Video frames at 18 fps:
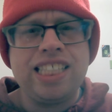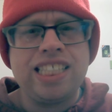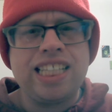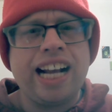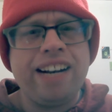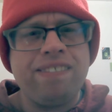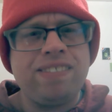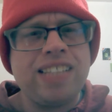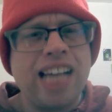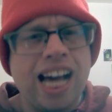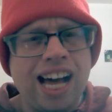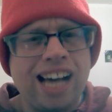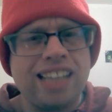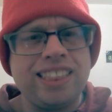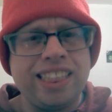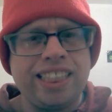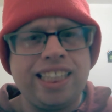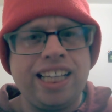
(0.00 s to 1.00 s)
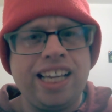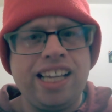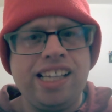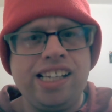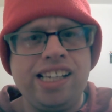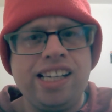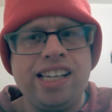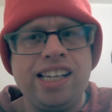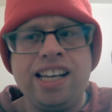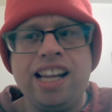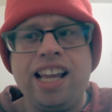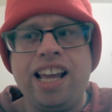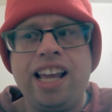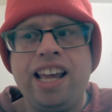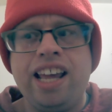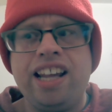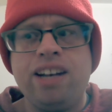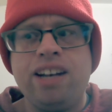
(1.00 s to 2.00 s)
is kind of toxic in
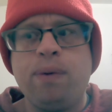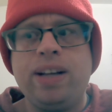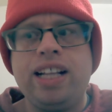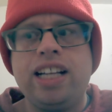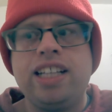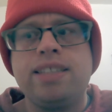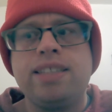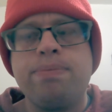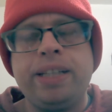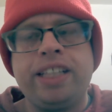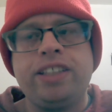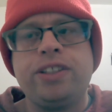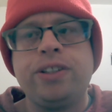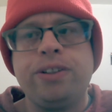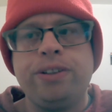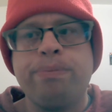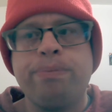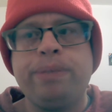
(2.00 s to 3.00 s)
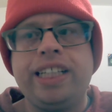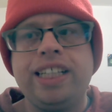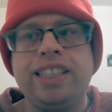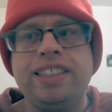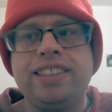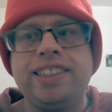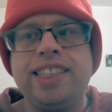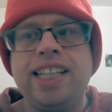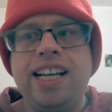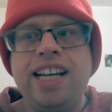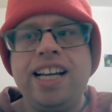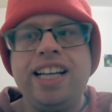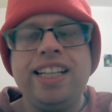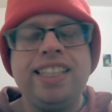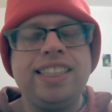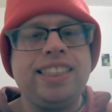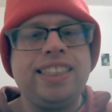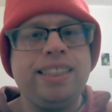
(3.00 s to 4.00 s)
the way that it's being told, because
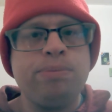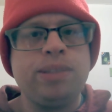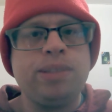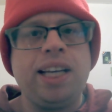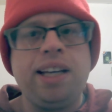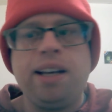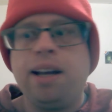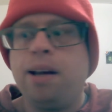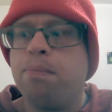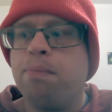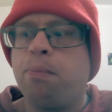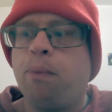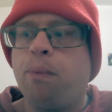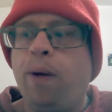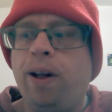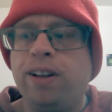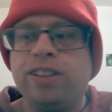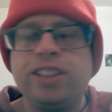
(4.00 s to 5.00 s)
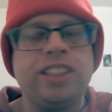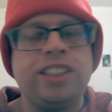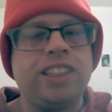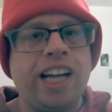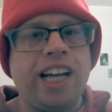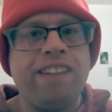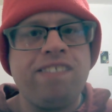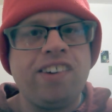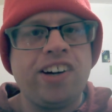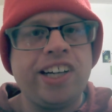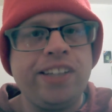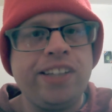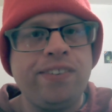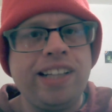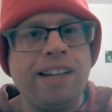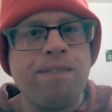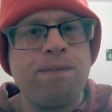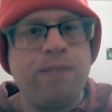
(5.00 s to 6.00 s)
it seems like Walsh is kind of
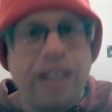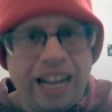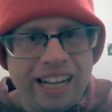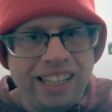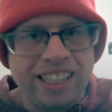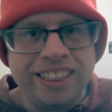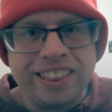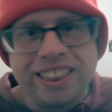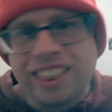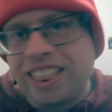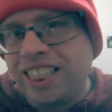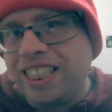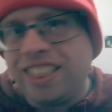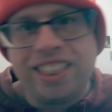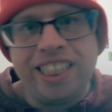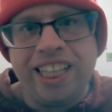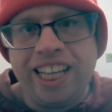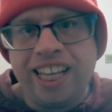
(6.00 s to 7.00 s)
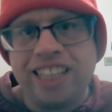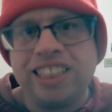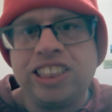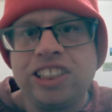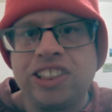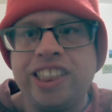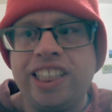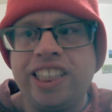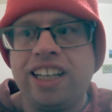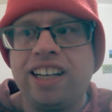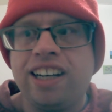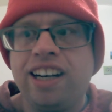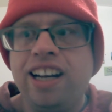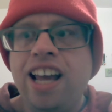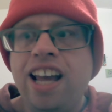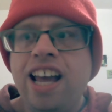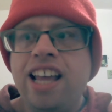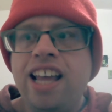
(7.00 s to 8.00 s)
arguing that violence is the answer
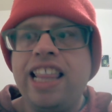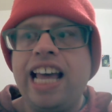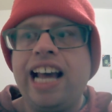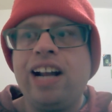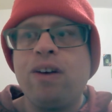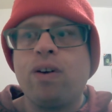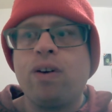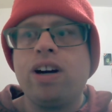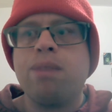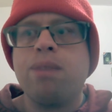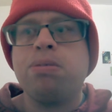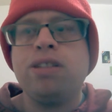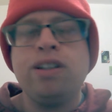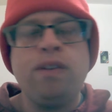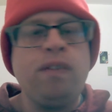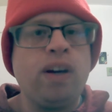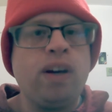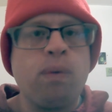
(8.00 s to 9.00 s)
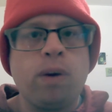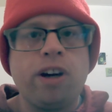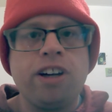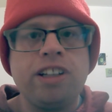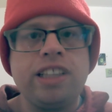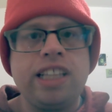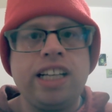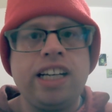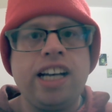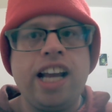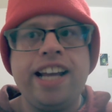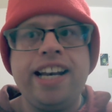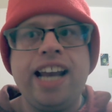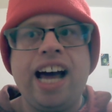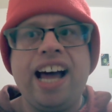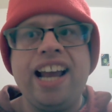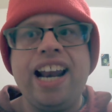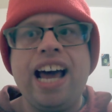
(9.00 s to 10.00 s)
here, that in order to prove your worth
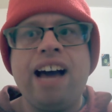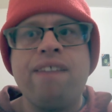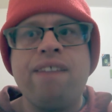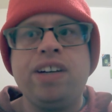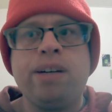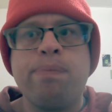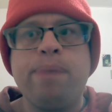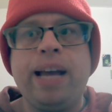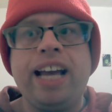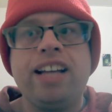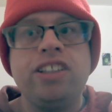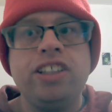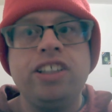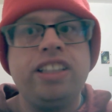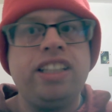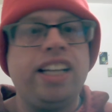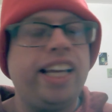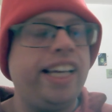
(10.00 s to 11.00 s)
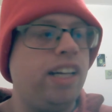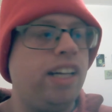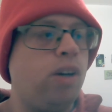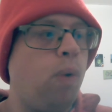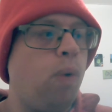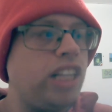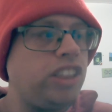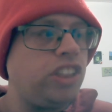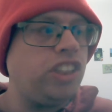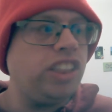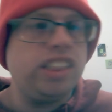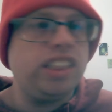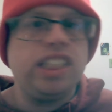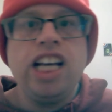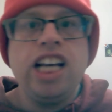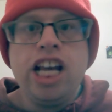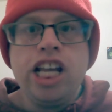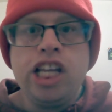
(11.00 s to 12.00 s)
and not have your manhood, like,
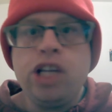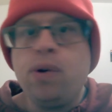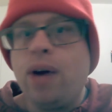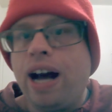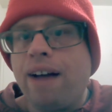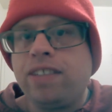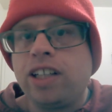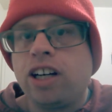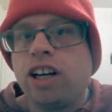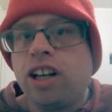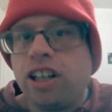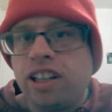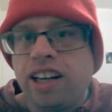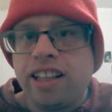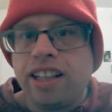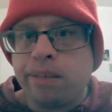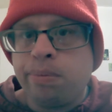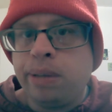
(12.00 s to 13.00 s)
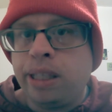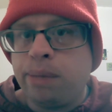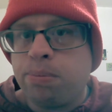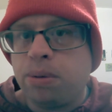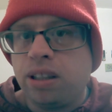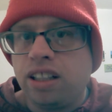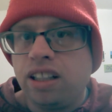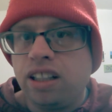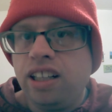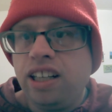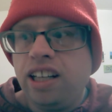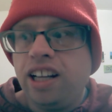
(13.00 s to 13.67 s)
questioned, you have to hurt other people,